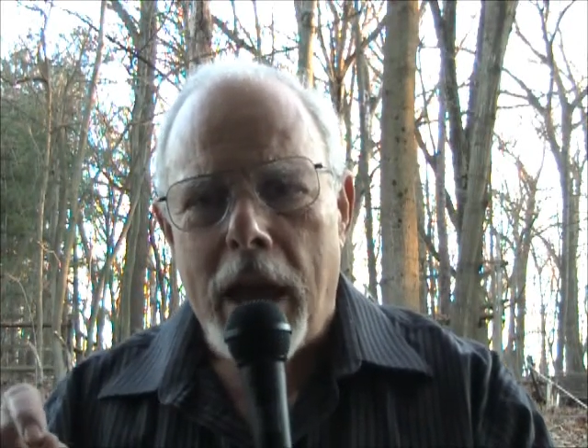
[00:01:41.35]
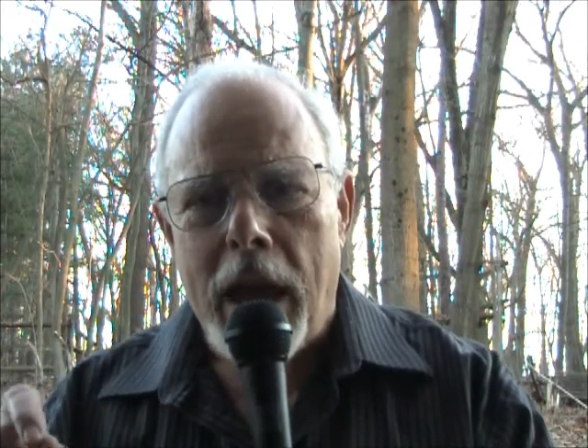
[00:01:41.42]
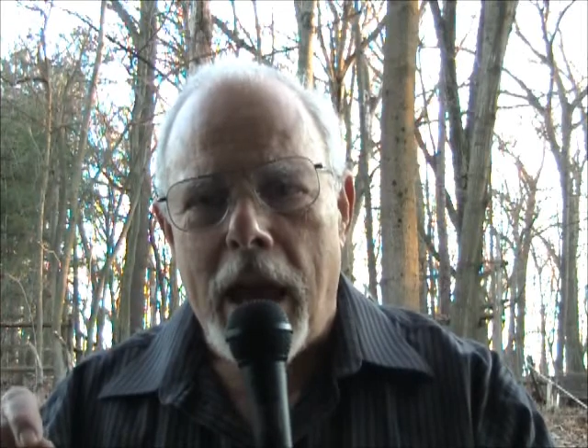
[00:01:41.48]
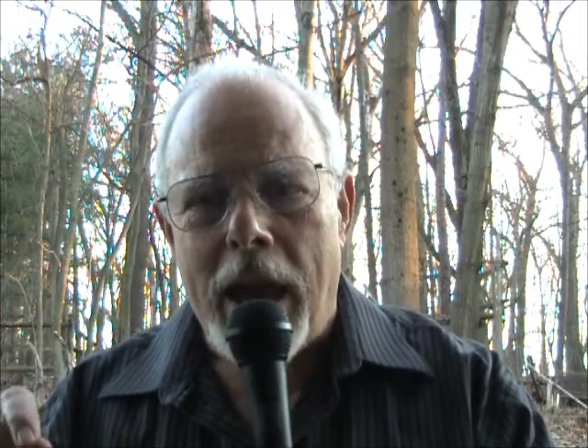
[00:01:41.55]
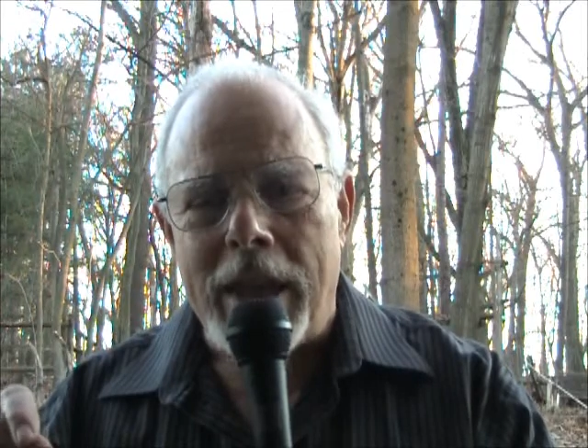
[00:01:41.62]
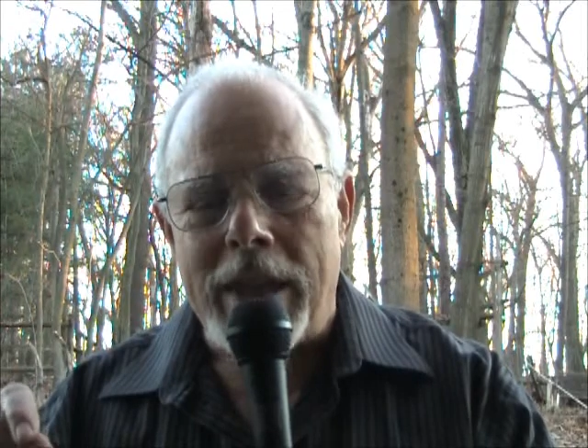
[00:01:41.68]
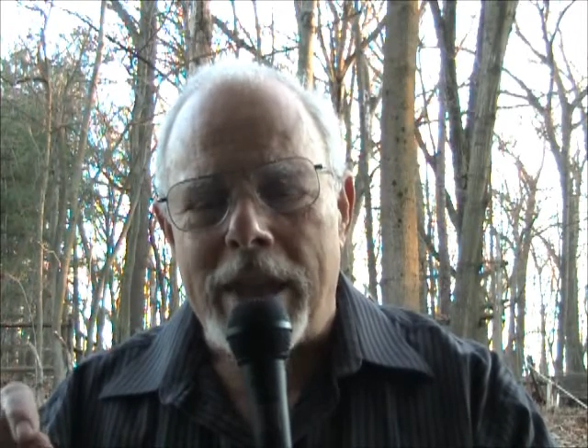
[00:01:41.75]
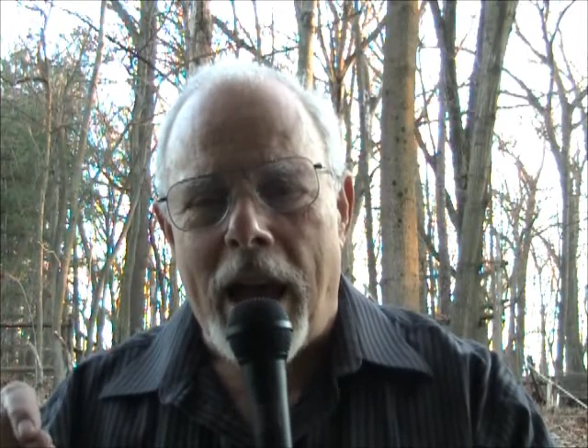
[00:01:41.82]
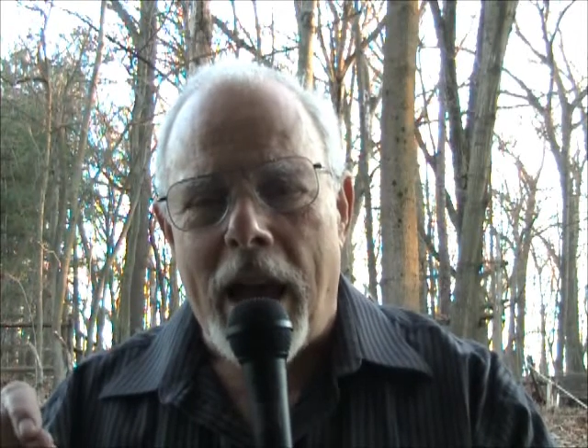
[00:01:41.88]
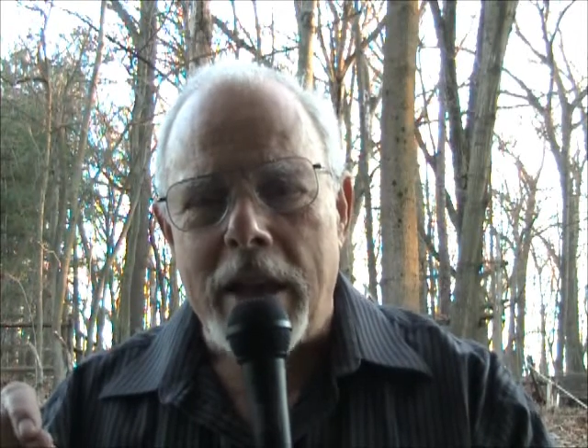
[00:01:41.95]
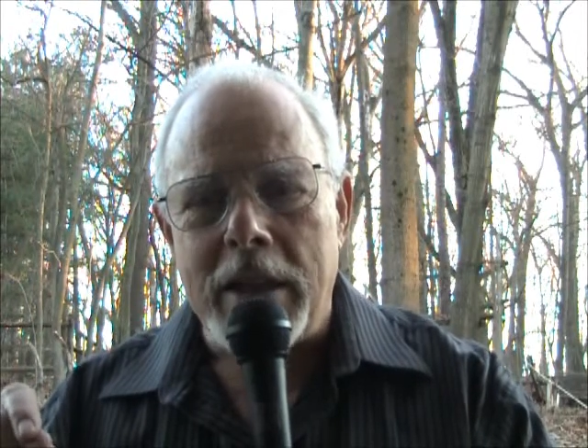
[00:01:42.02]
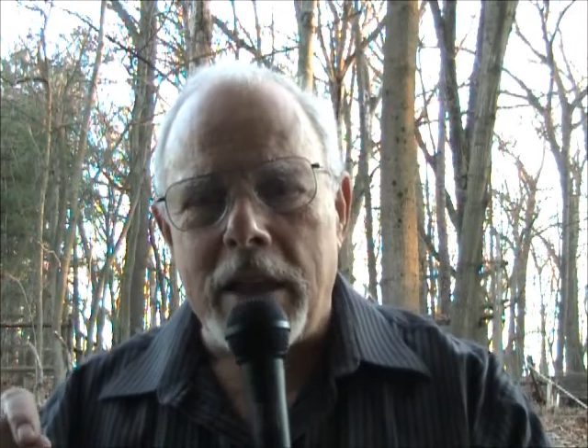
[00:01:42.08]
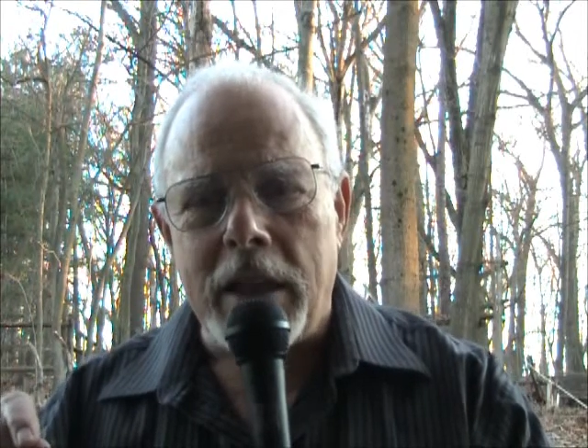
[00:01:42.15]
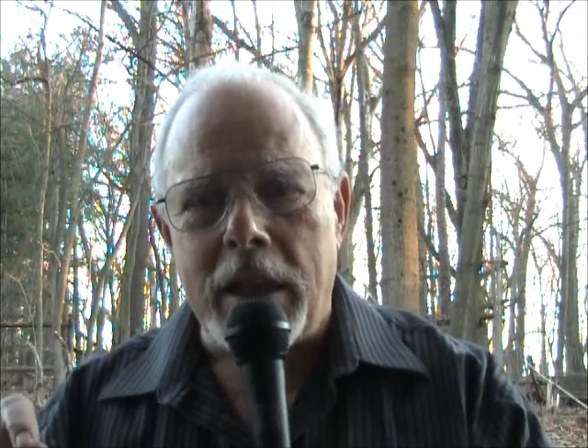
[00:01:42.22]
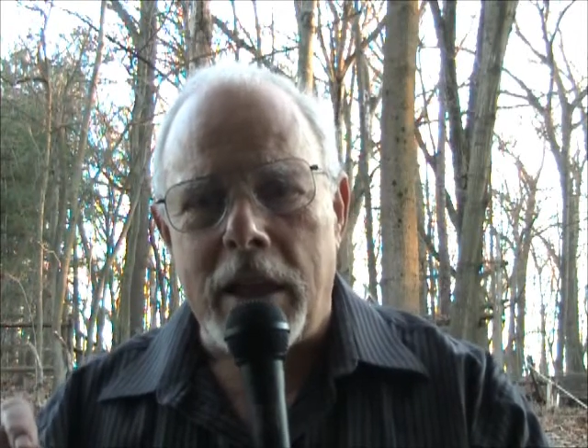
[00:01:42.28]
And the
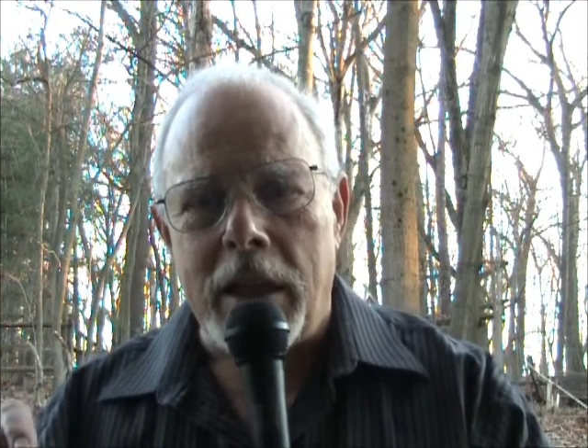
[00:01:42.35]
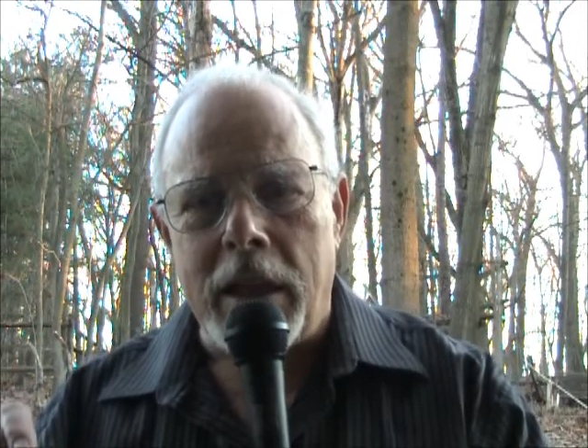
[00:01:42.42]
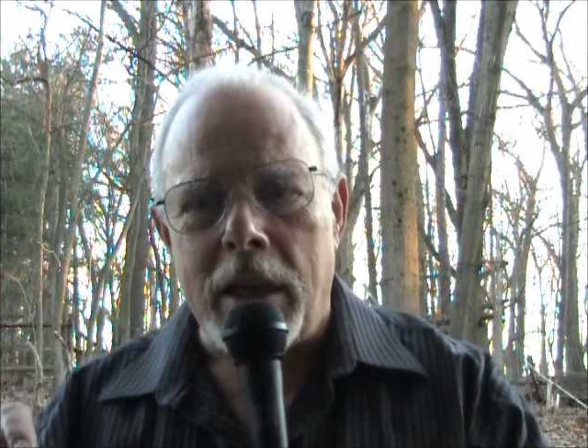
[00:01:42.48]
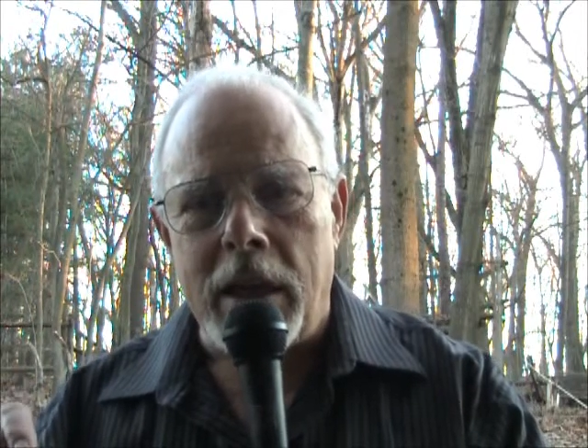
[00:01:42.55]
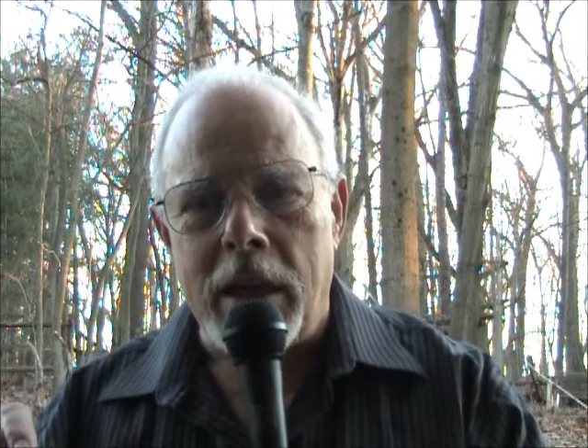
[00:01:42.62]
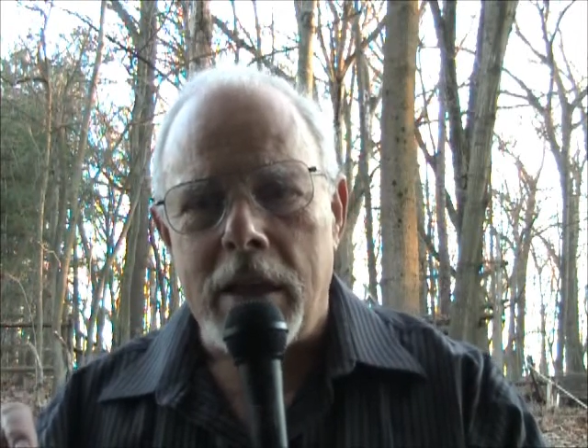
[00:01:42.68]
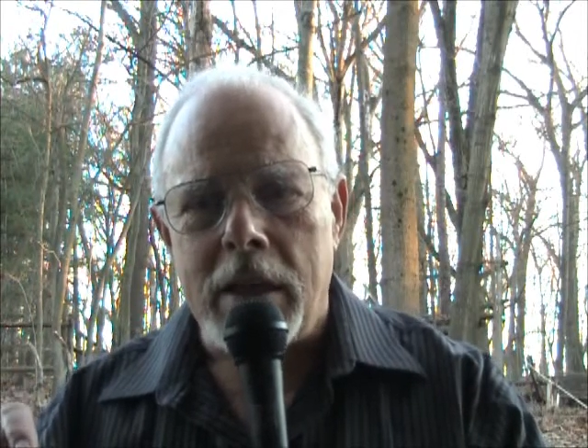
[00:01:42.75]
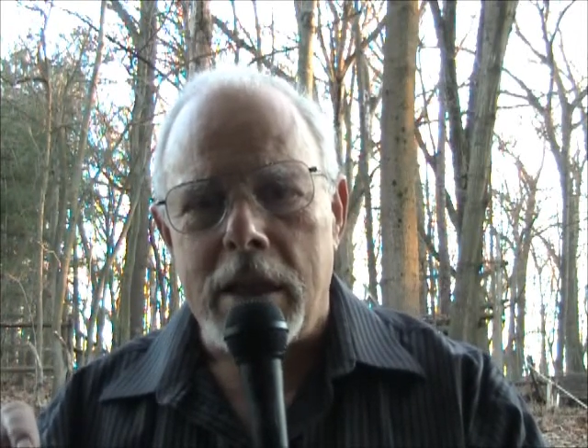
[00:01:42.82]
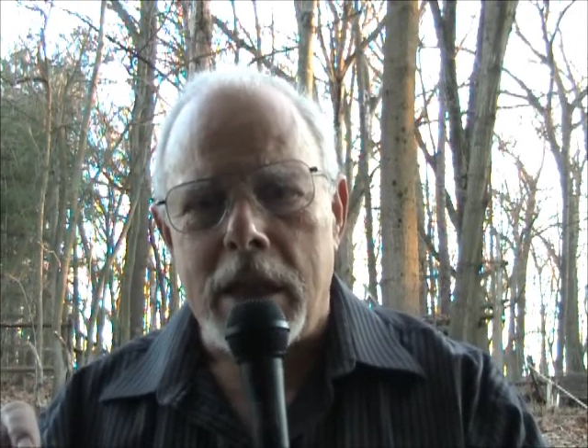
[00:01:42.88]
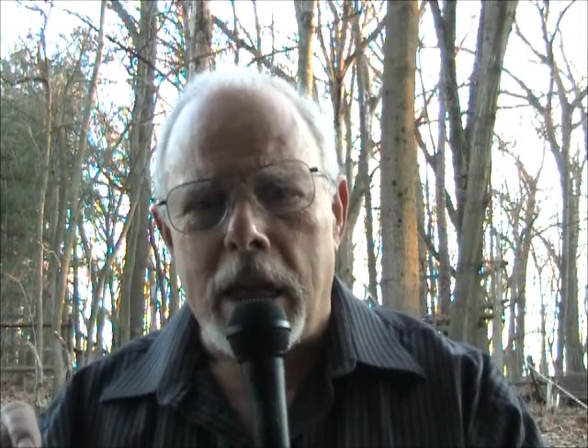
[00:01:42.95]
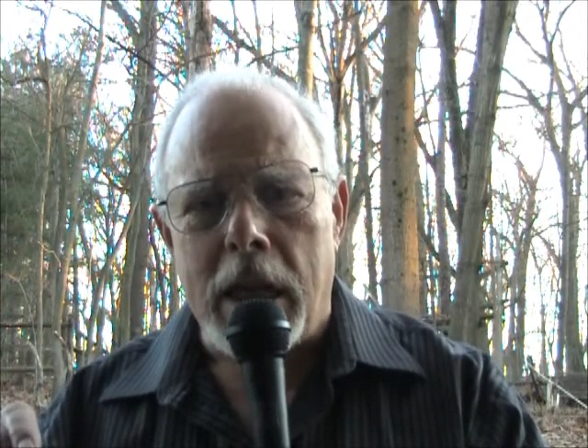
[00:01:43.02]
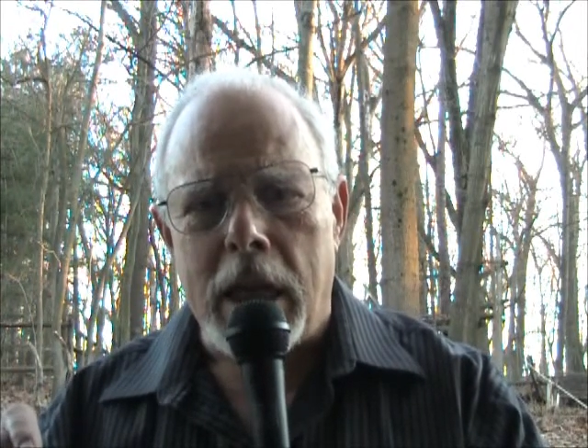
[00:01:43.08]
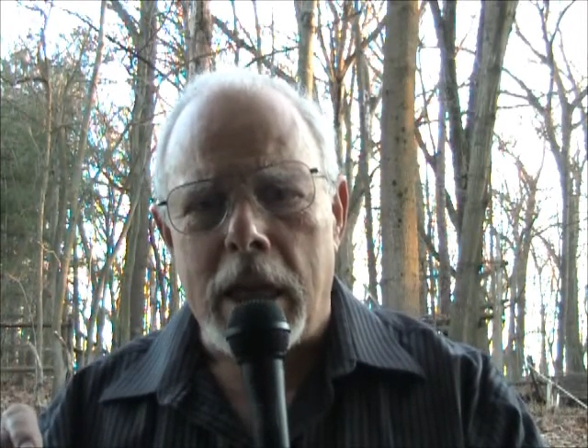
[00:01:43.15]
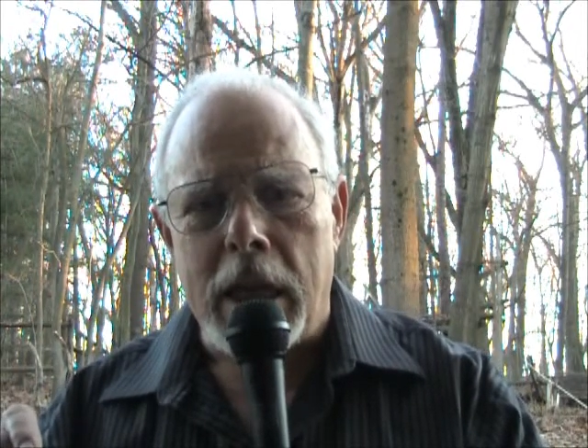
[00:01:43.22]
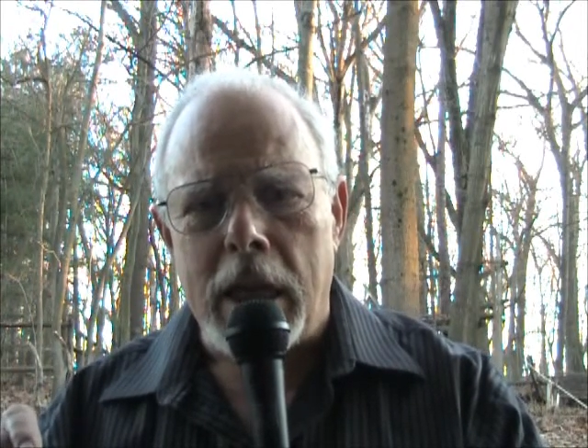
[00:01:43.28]
other key
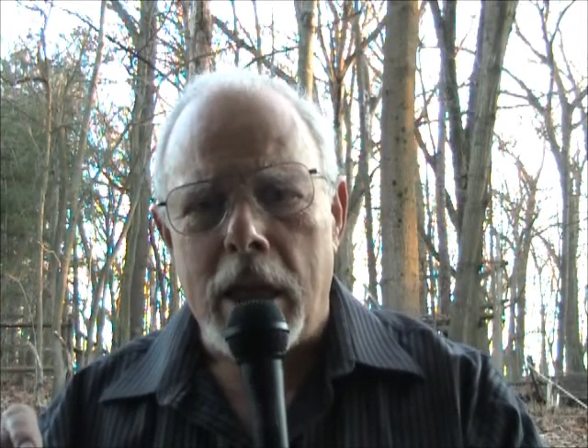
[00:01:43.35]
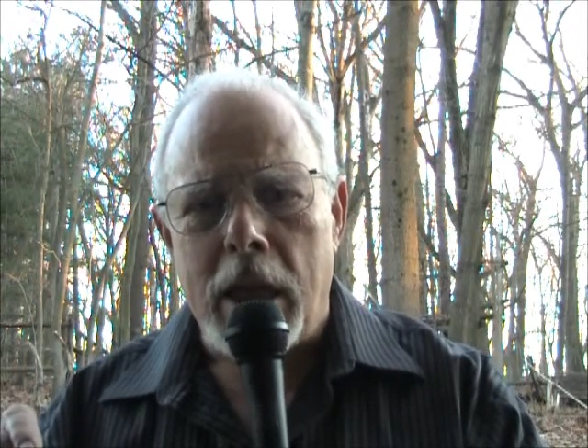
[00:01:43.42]
said,